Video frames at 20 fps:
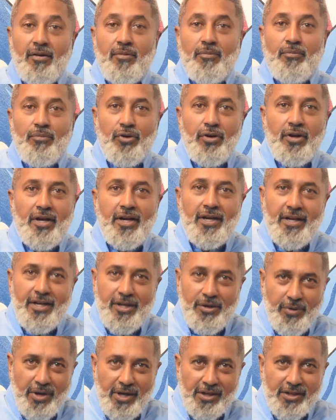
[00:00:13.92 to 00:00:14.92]
Bula and
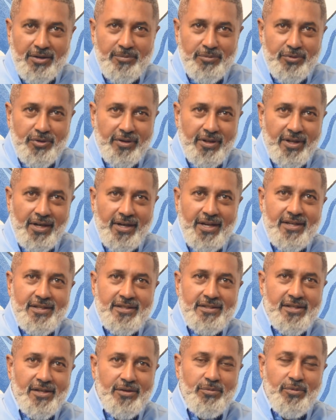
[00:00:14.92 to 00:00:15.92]
welcome to the lands
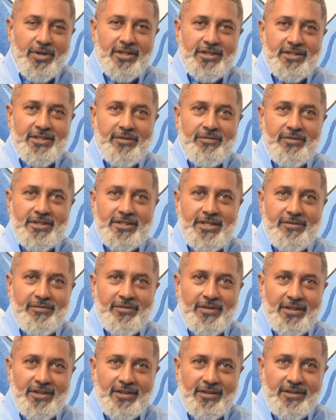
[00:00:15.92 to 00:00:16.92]
at 177.
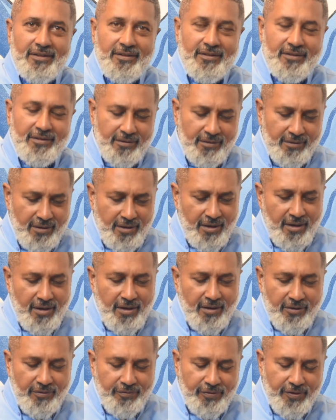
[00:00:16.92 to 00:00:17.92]

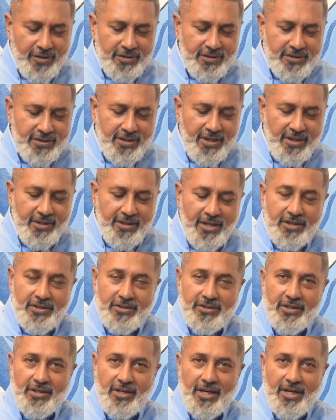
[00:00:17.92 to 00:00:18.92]
The first
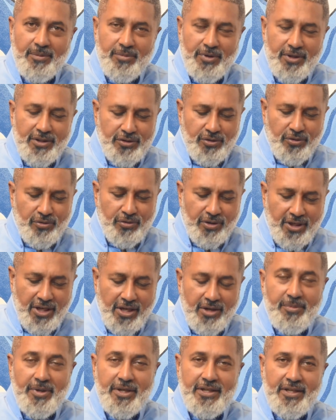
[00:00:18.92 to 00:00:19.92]
indentured laborers or
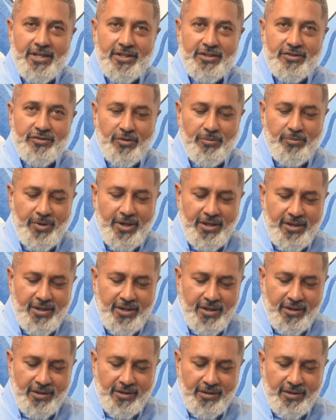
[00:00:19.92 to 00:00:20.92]
Girmitiers from India
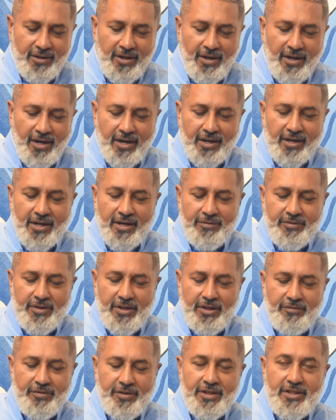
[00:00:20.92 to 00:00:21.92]
arrived in
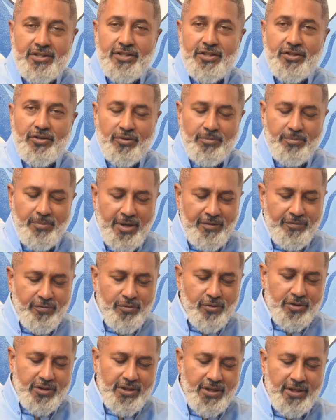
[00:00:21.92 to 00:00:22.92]
Fiji on May
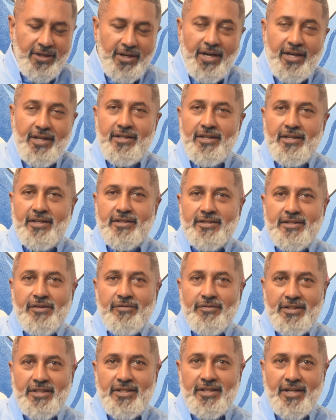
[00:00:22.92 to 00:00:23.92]
14,
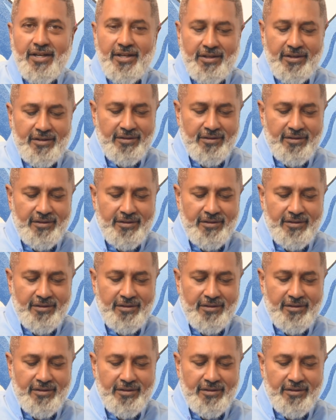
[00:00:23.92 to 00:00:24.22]
1879.